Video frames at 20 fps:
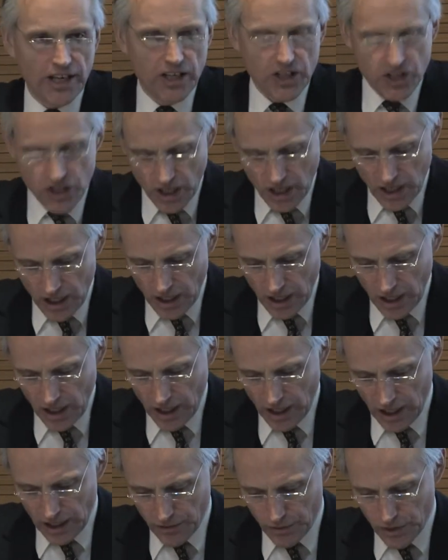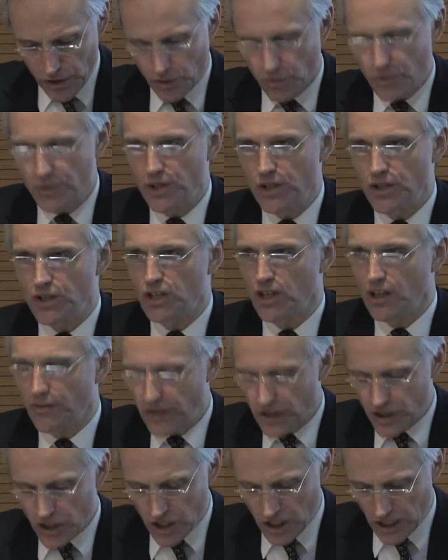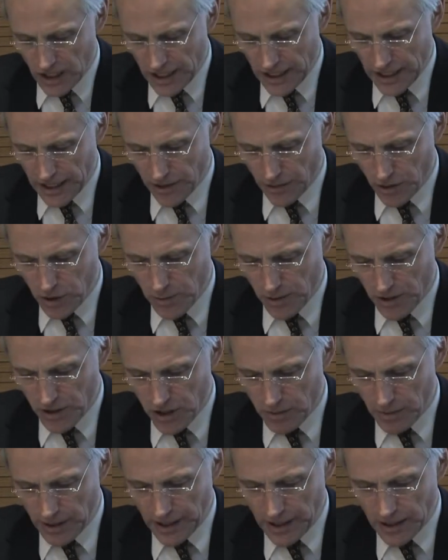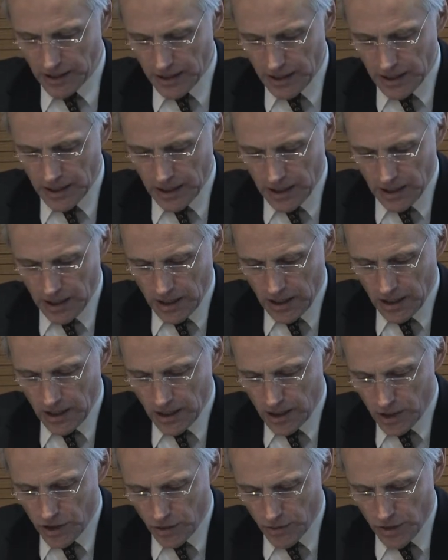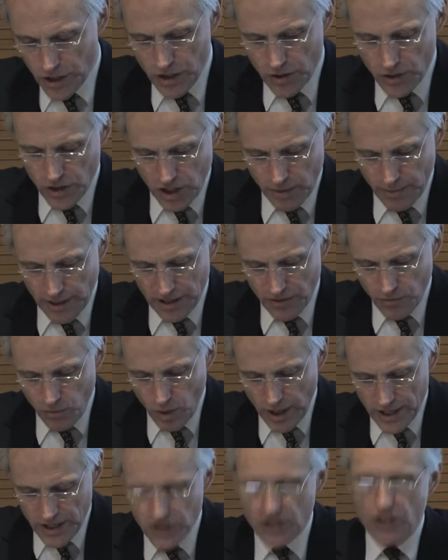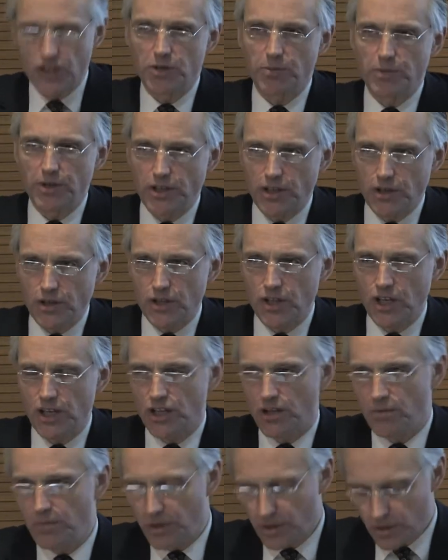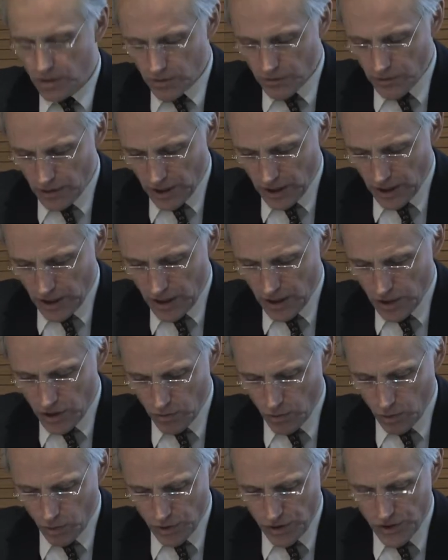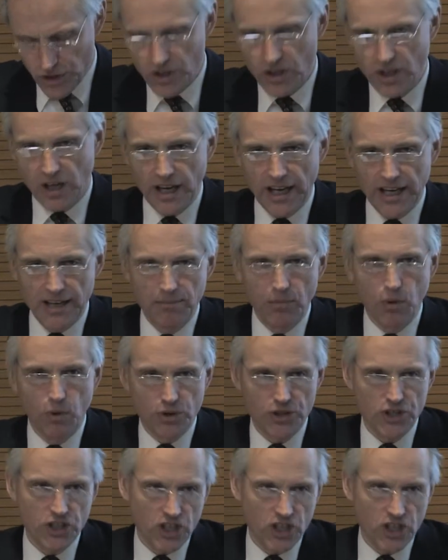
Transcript: energy and resources efficiently and responsibly, to reduce the amount of waste that's produced, and to move towards a more